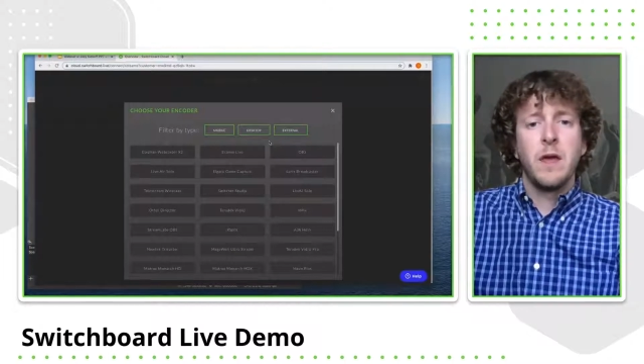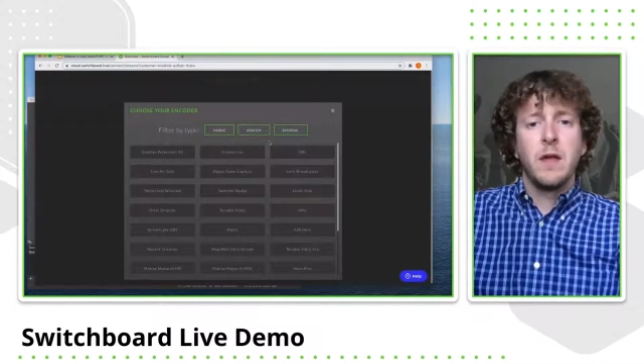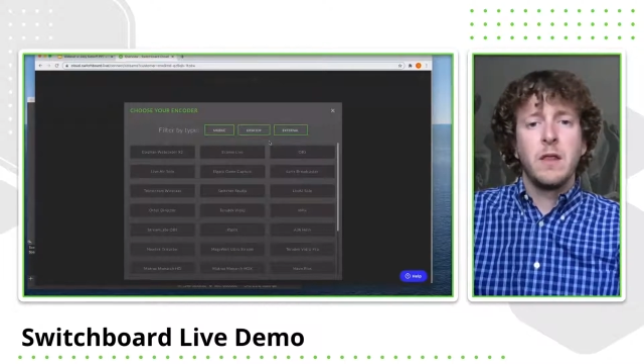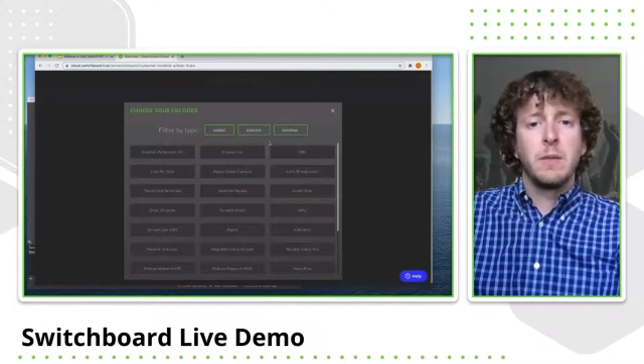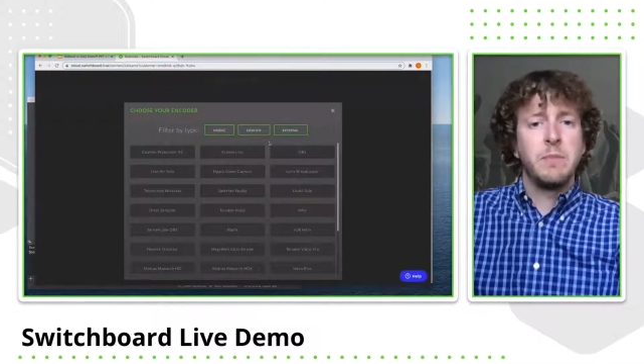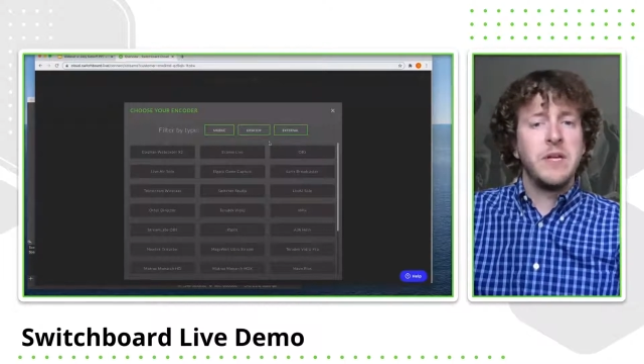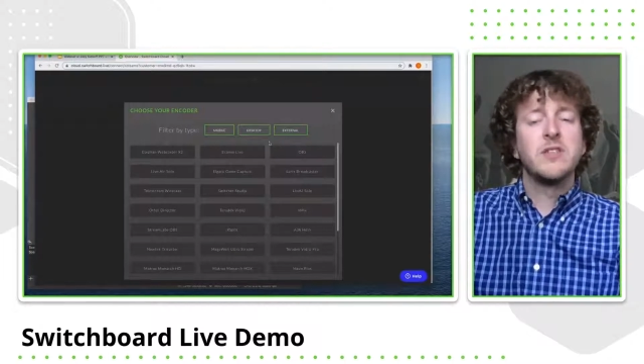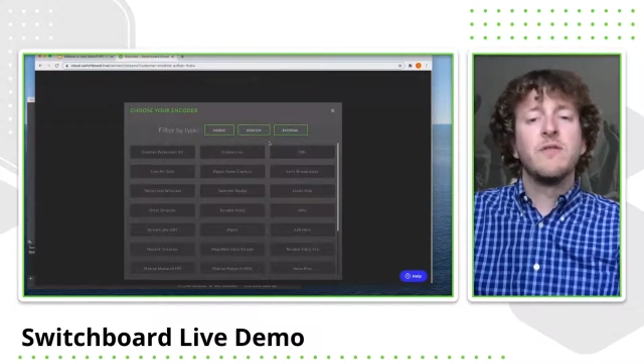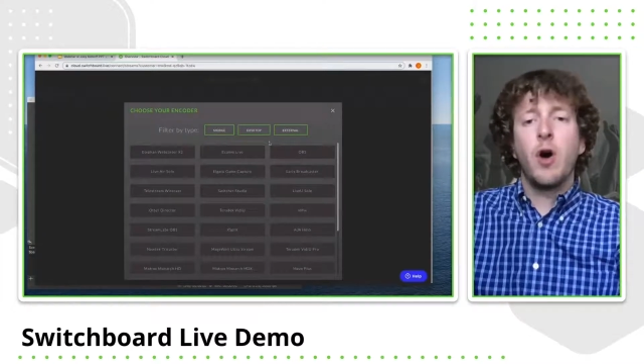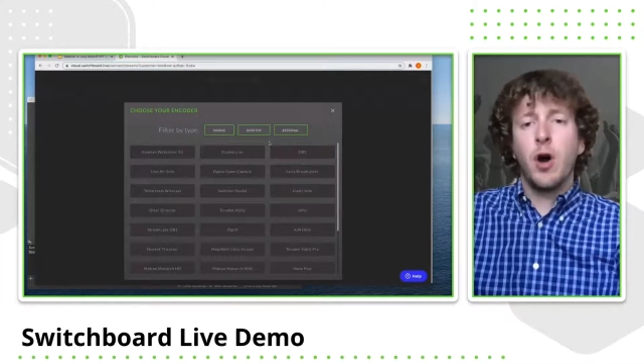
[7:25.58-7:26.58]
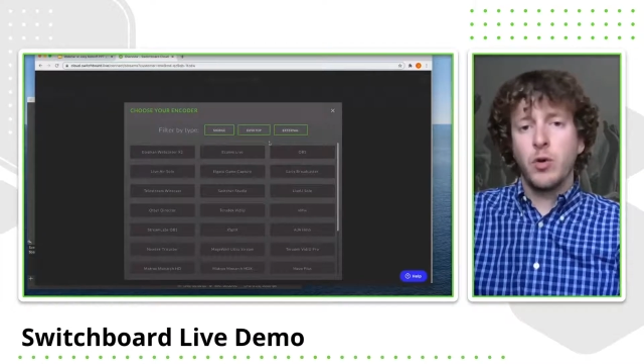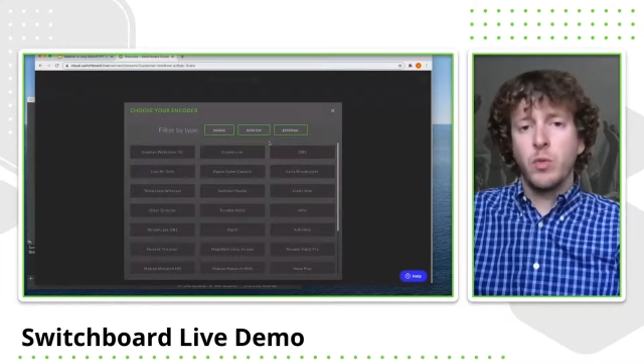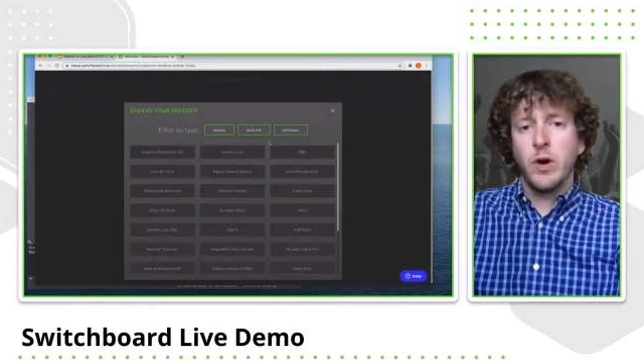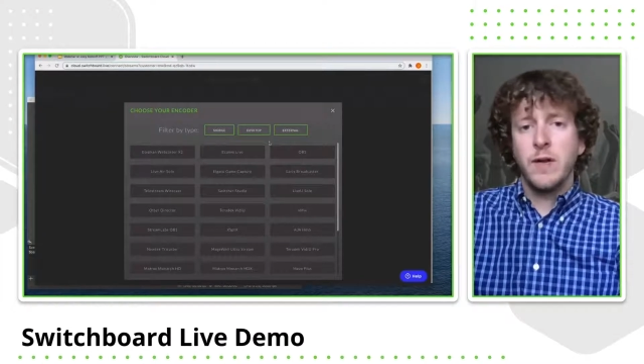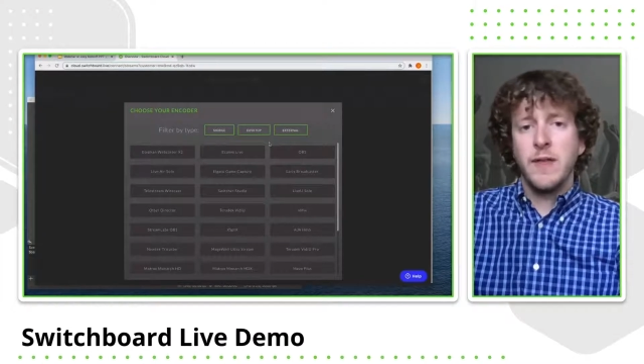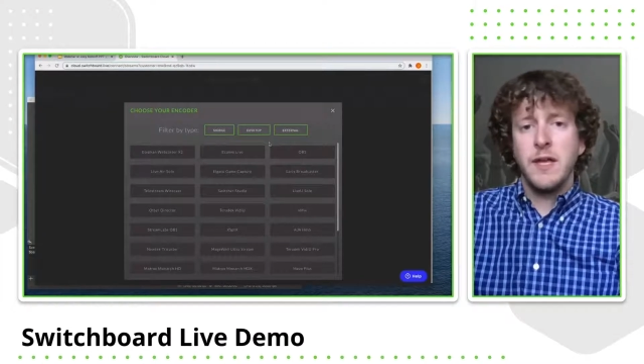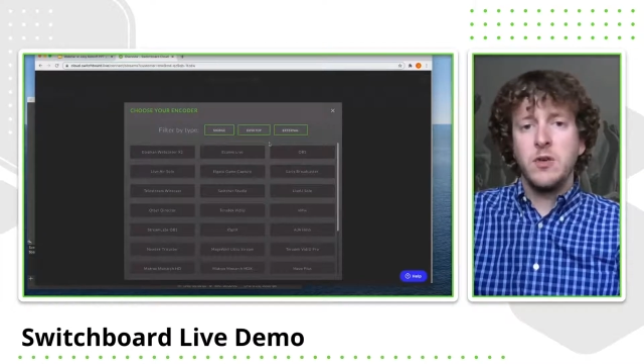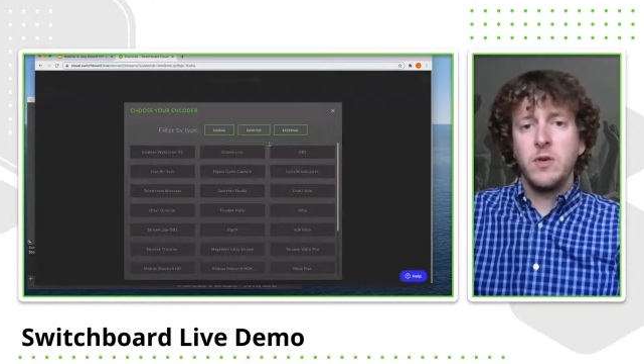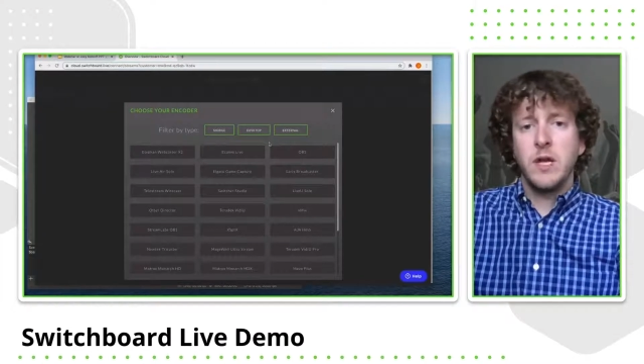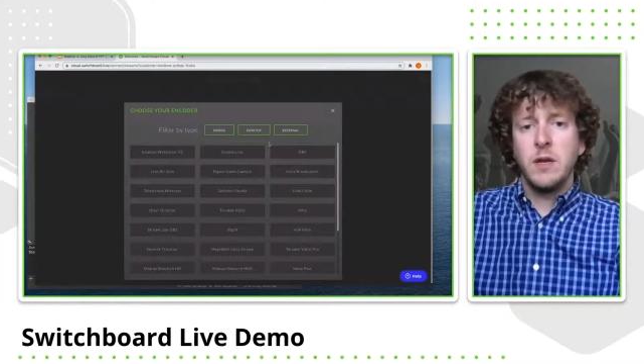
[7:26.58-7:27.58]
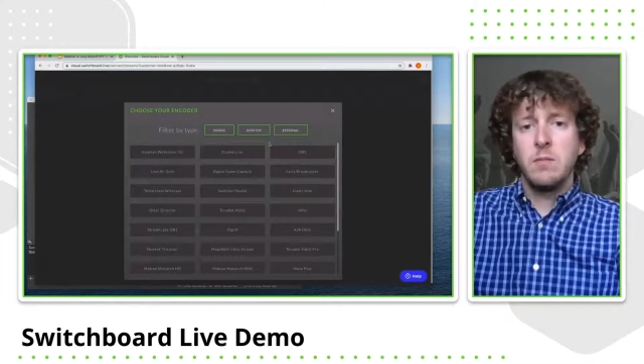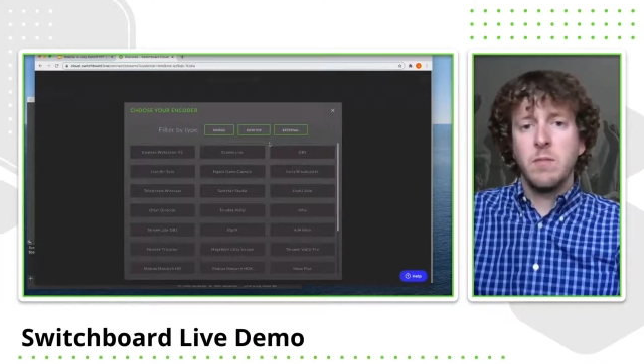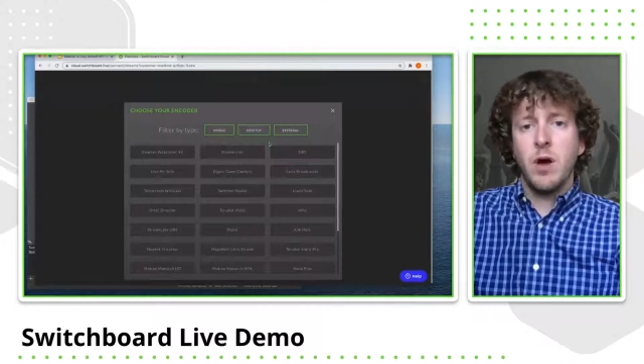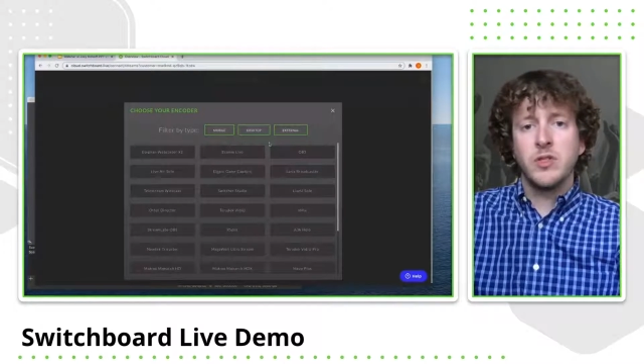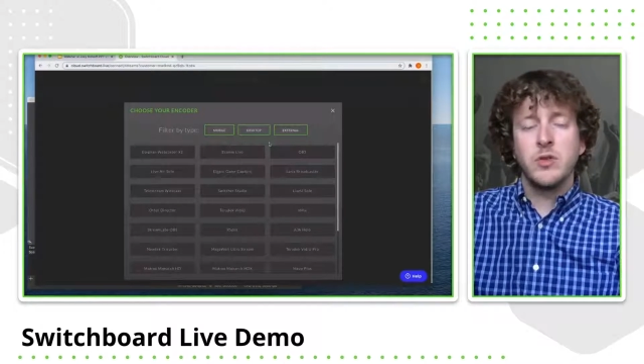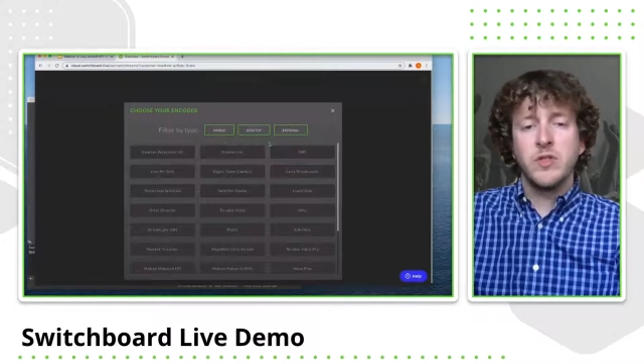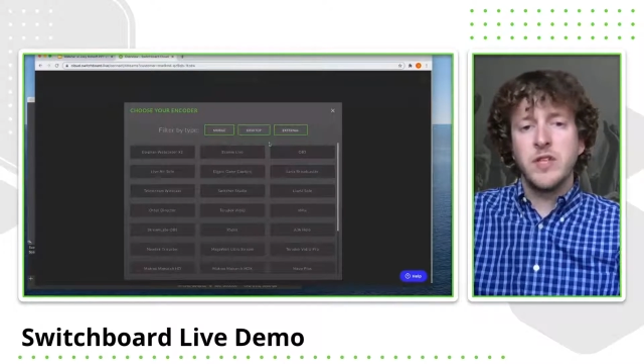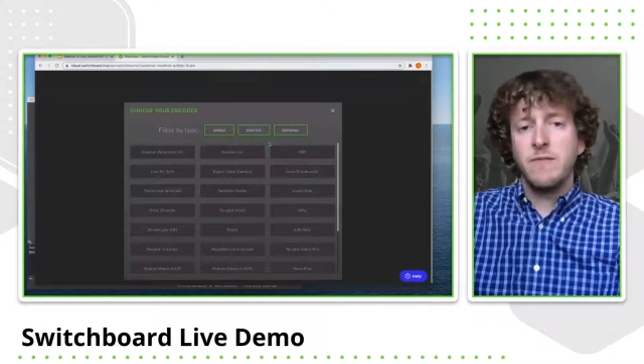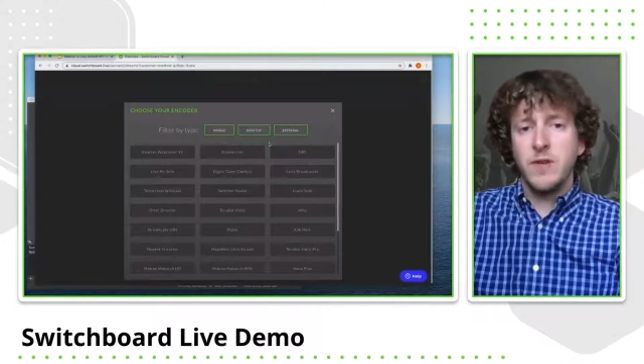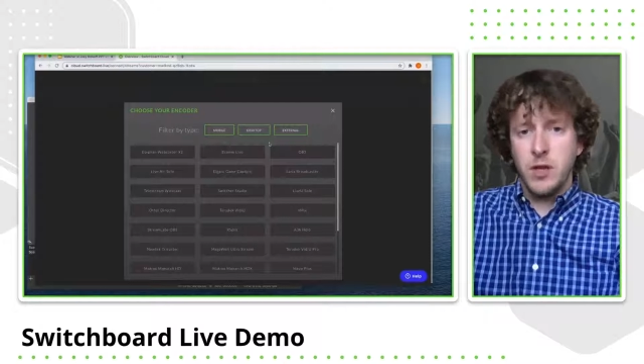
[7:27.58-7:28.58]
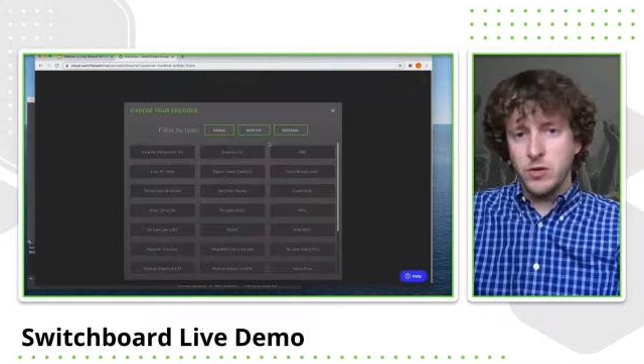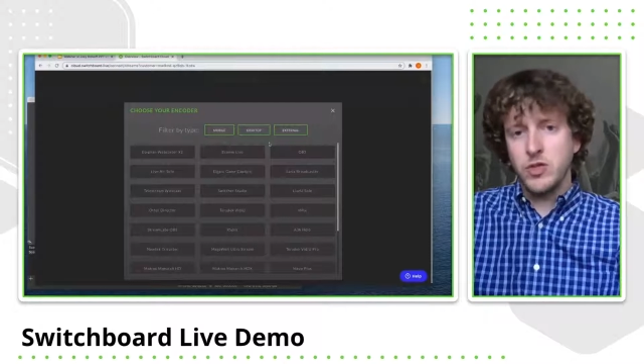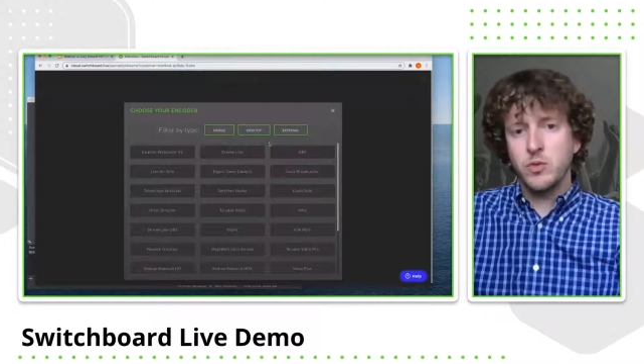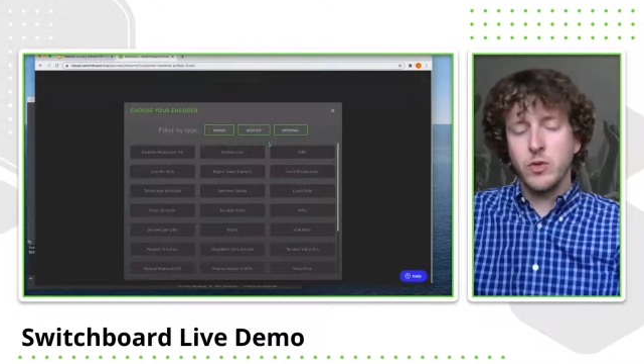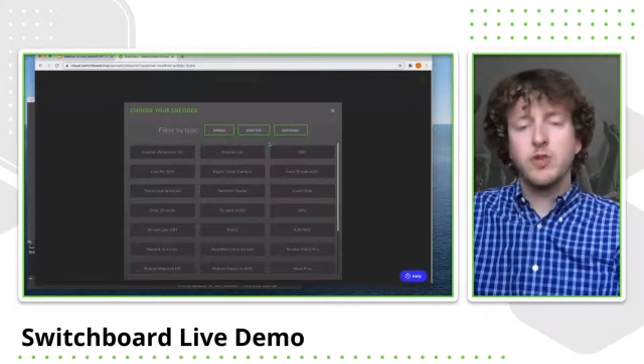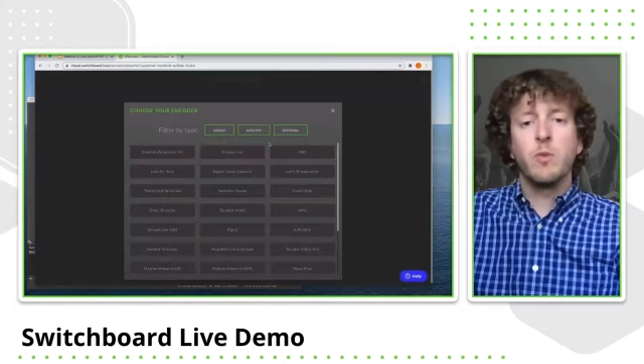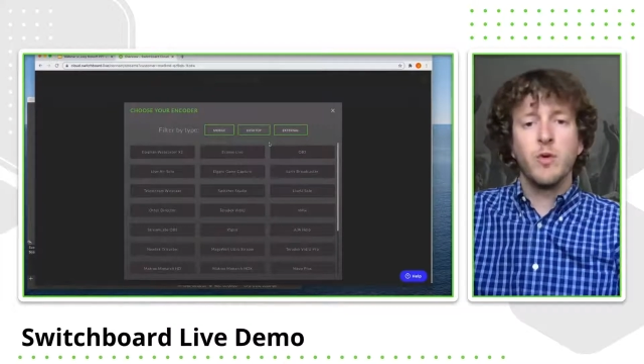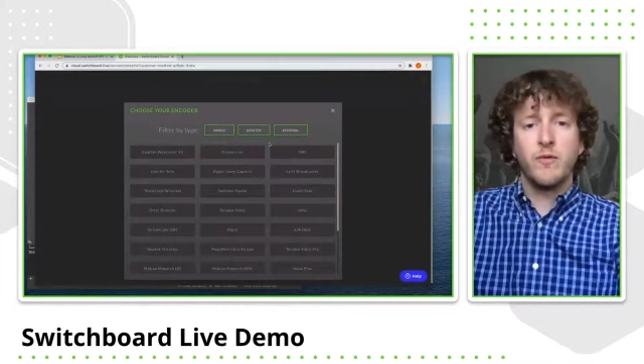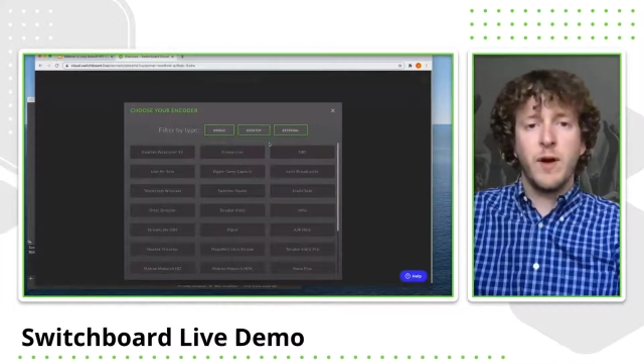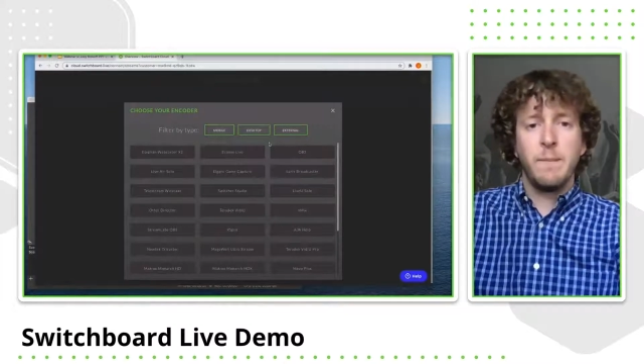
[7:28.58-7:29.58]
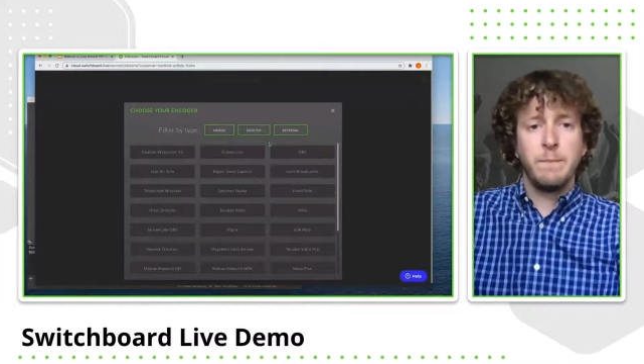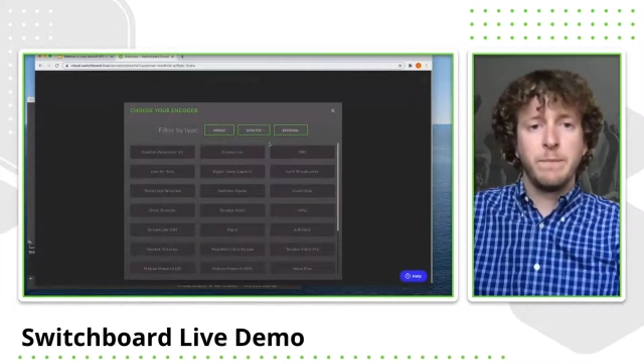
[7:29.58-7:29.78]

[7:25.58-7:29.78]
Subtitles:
like piece of hardware that you can also send video to Switchboard from.